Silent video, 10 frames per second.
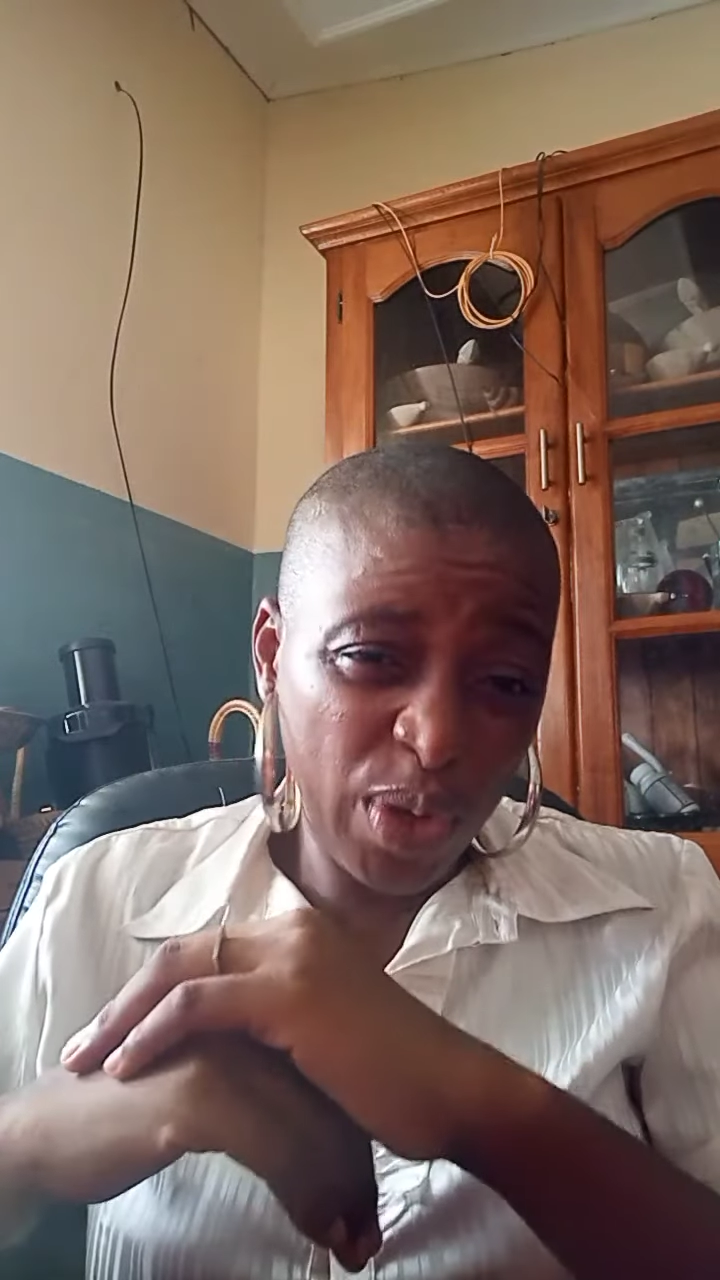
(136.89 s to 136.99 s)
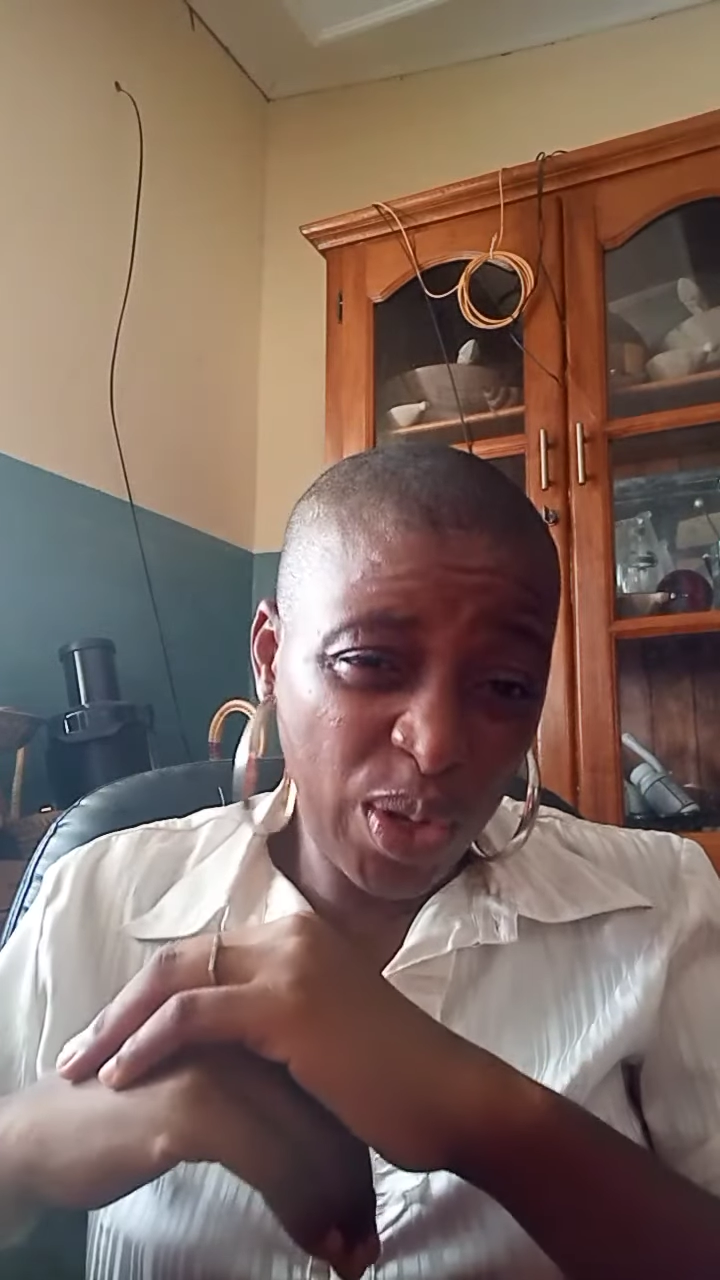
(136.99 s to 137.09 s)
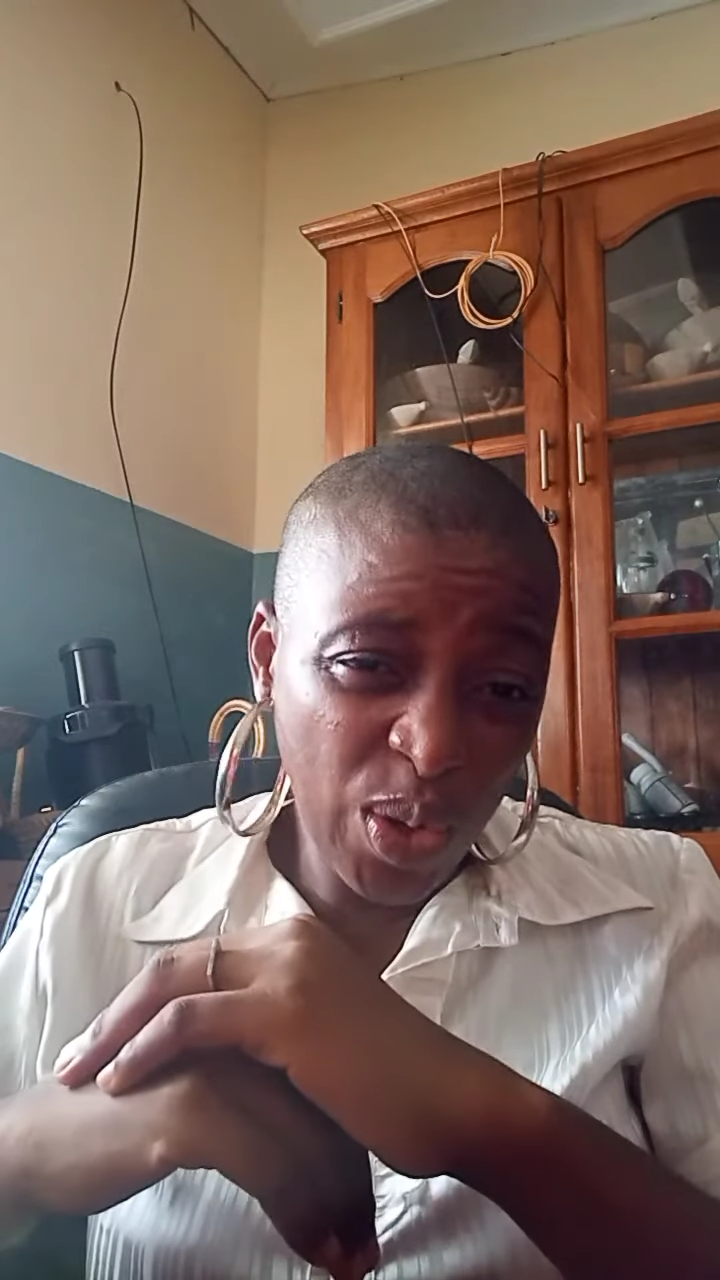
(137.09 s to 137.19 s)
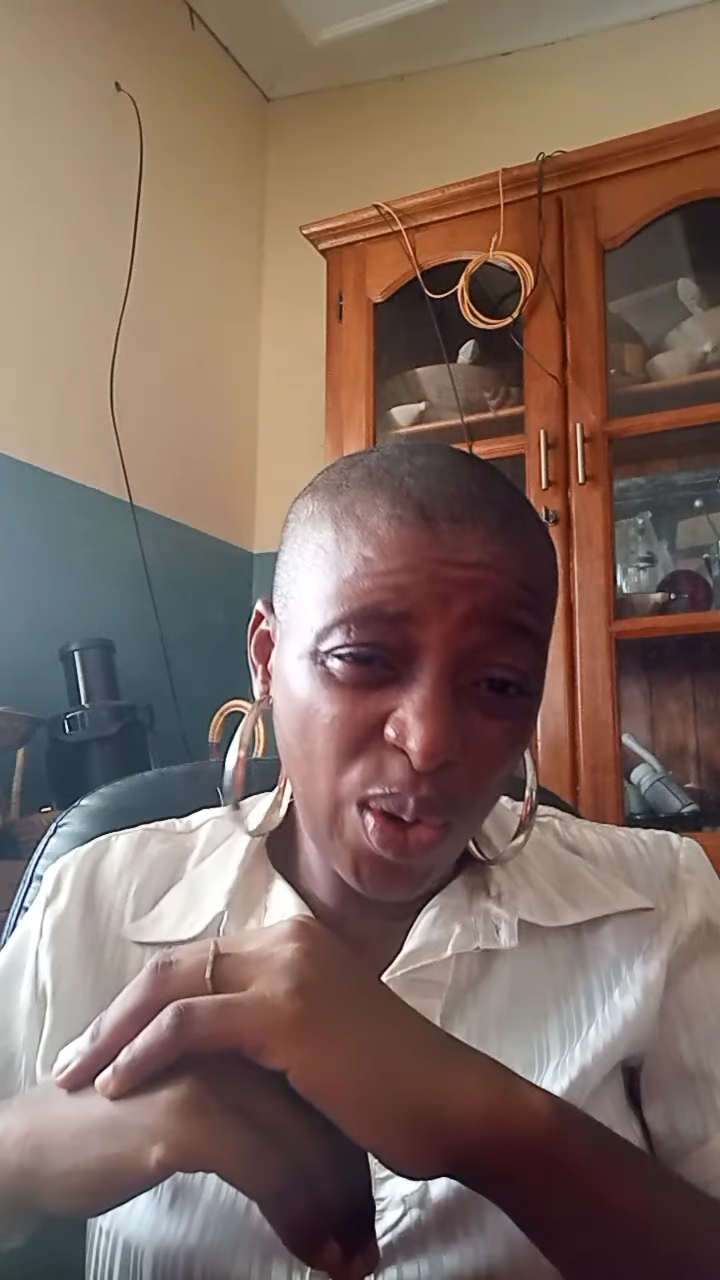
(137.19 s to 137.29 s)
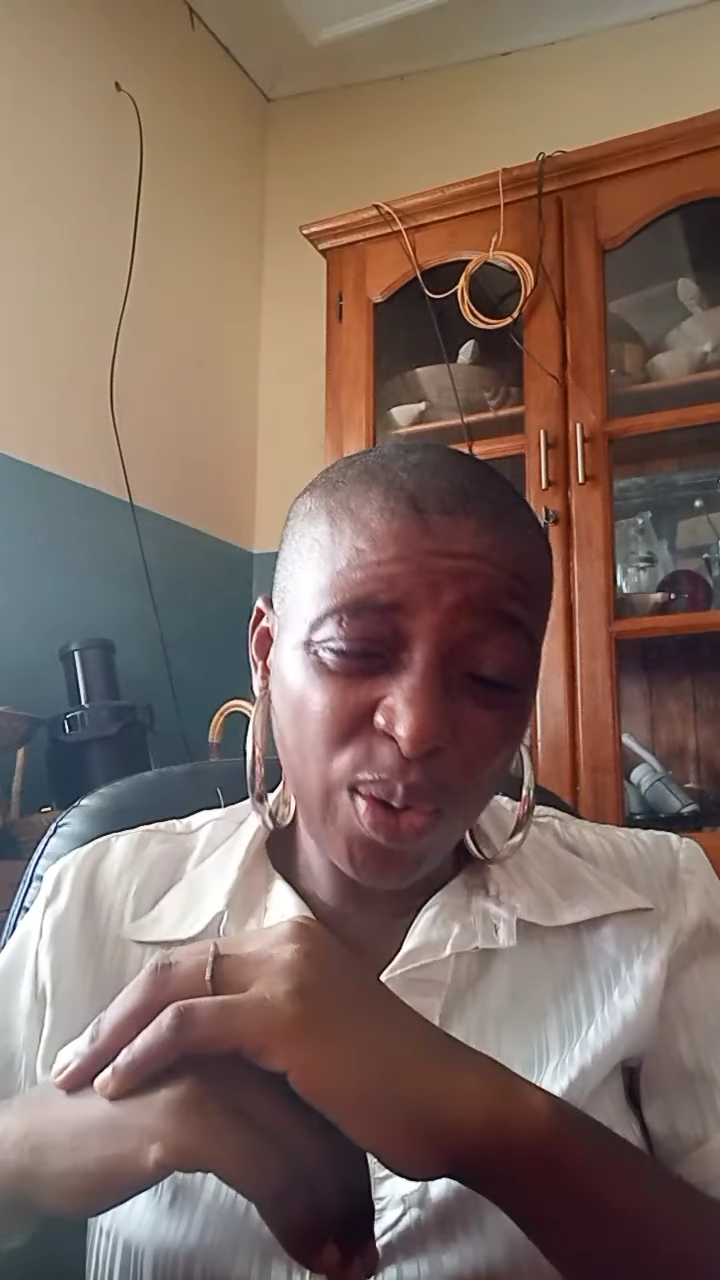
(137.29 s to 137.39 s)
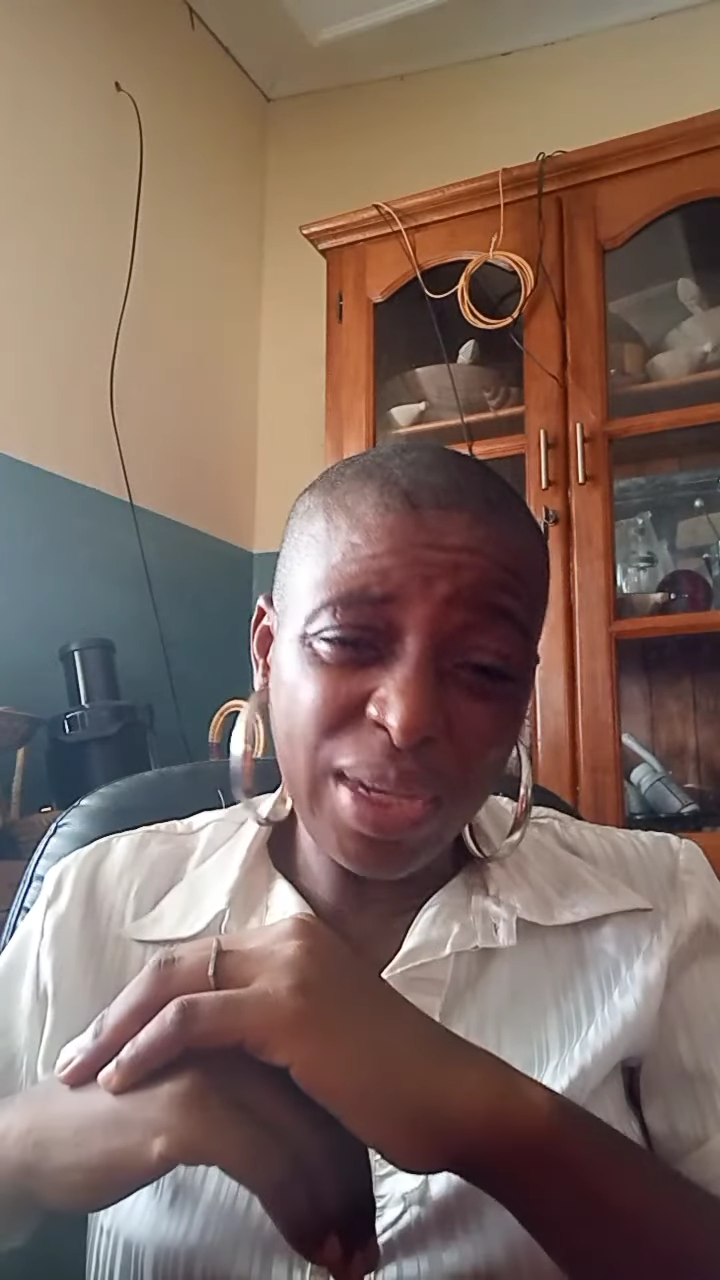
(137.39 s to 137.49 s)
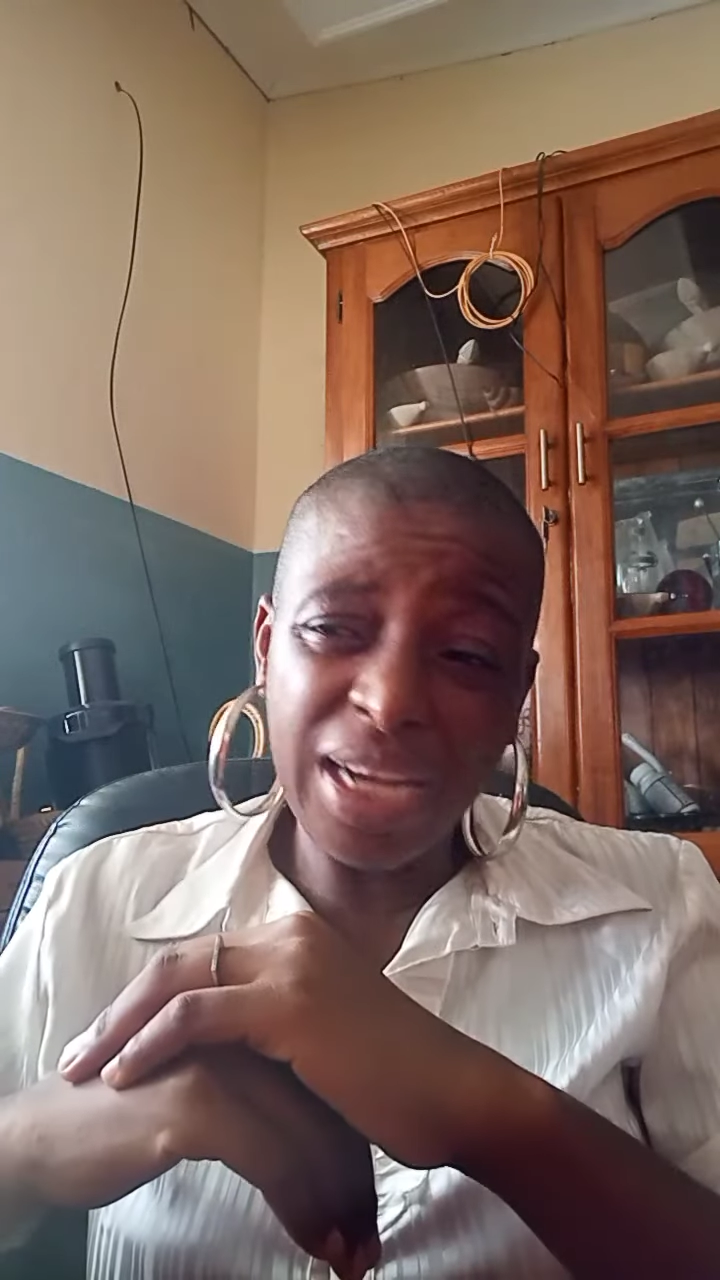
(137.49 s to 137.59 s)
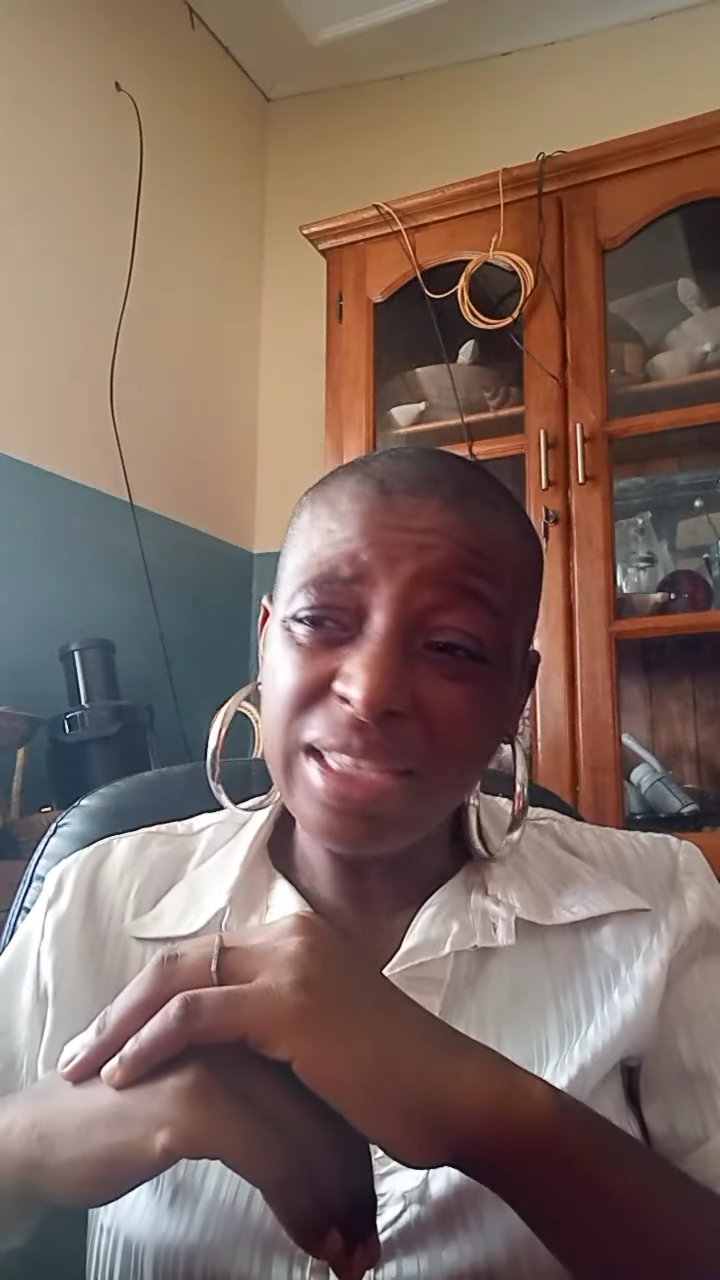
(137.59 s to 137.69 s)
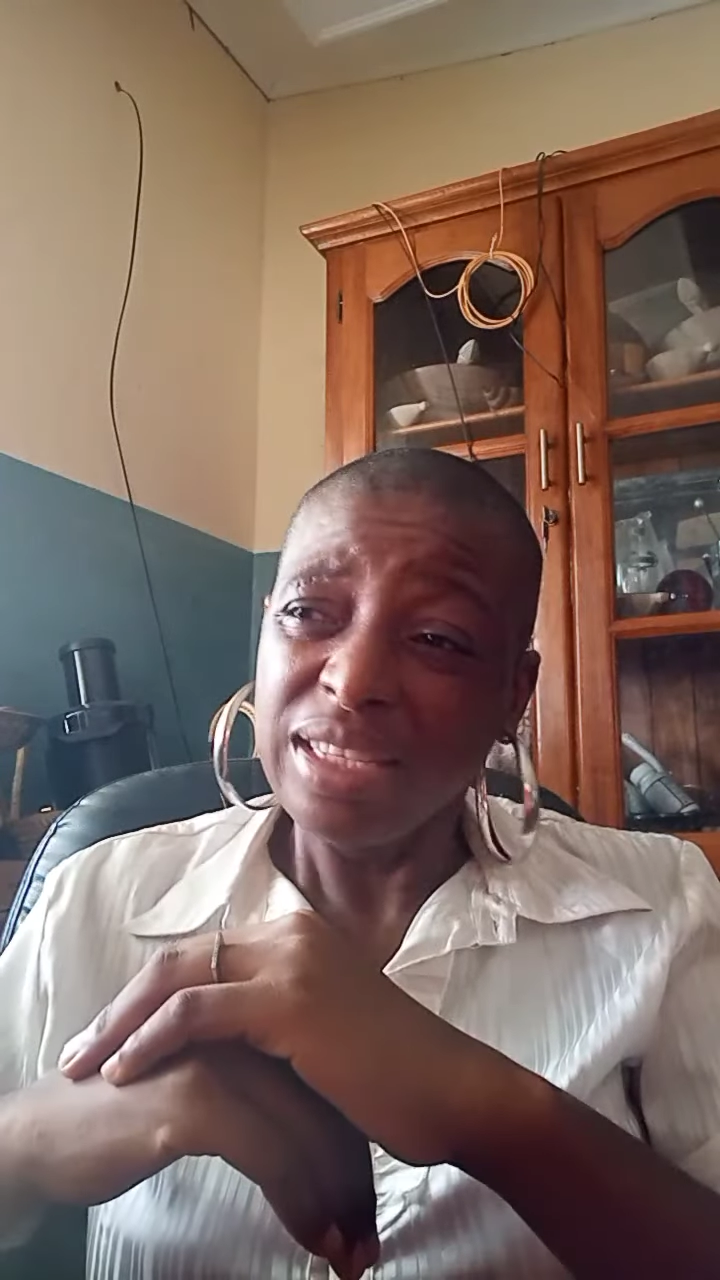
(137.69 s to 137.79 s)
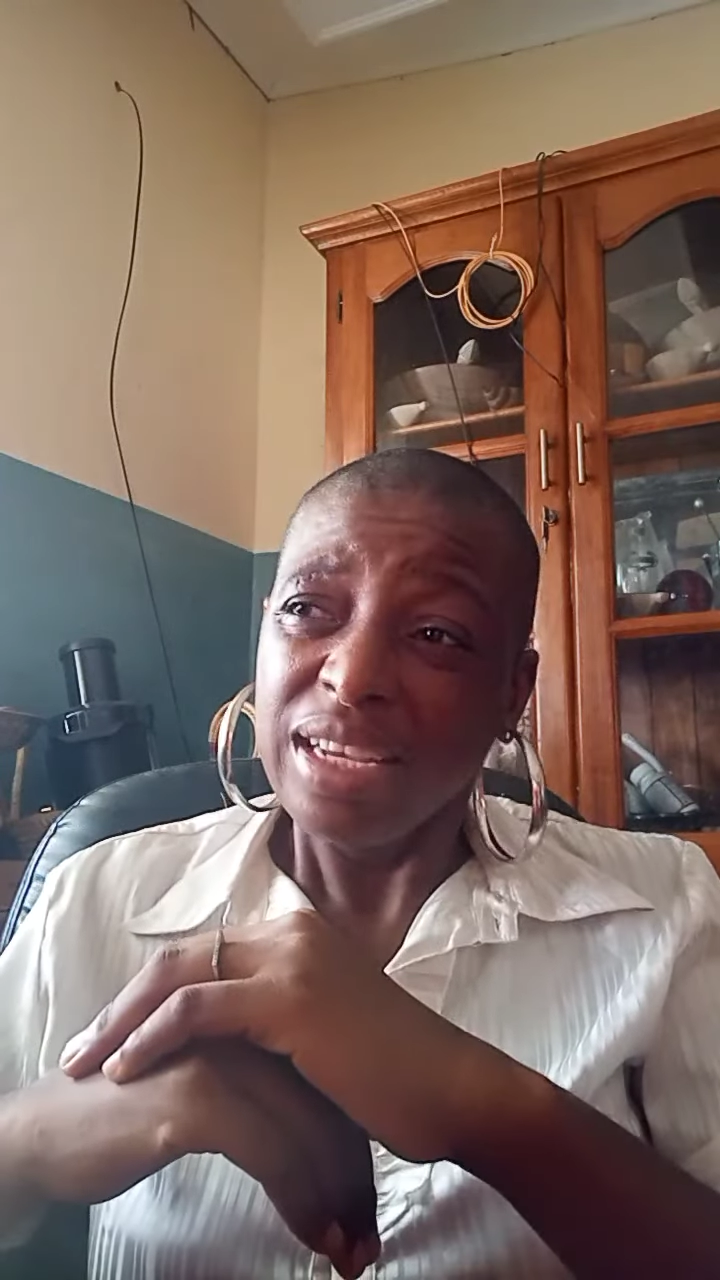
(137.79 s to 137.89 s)
know
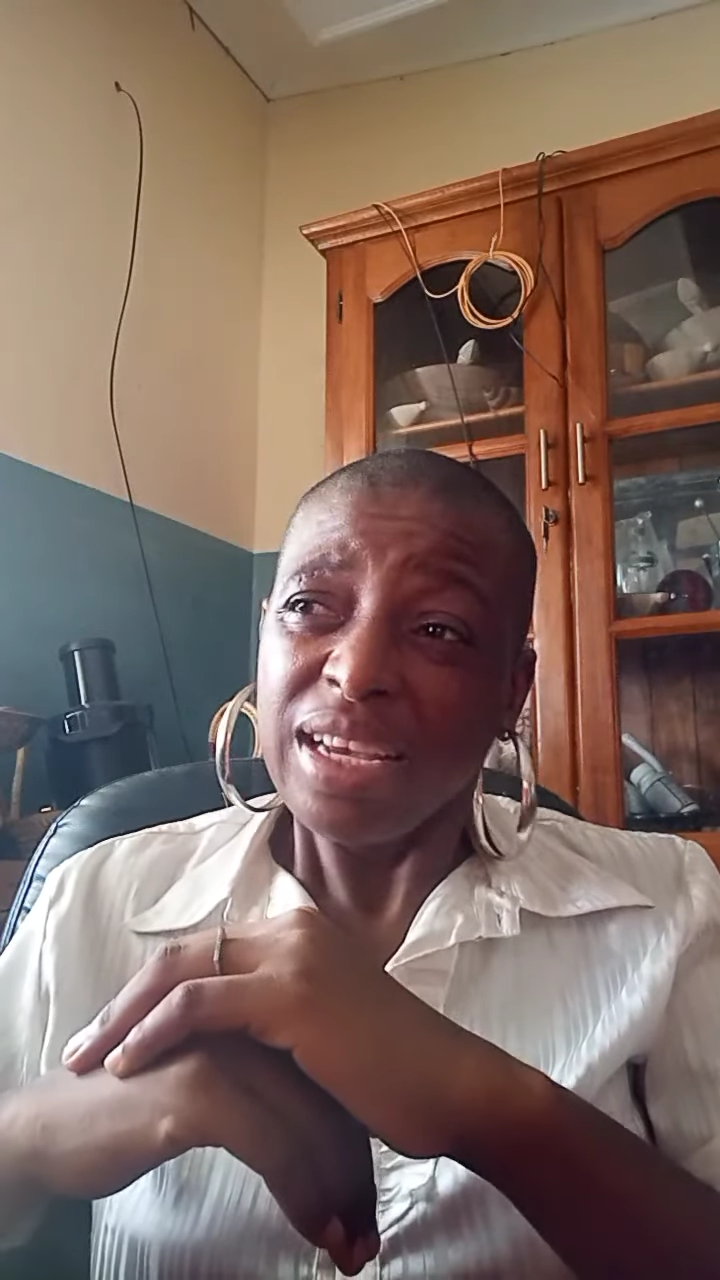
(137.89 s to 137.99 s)
that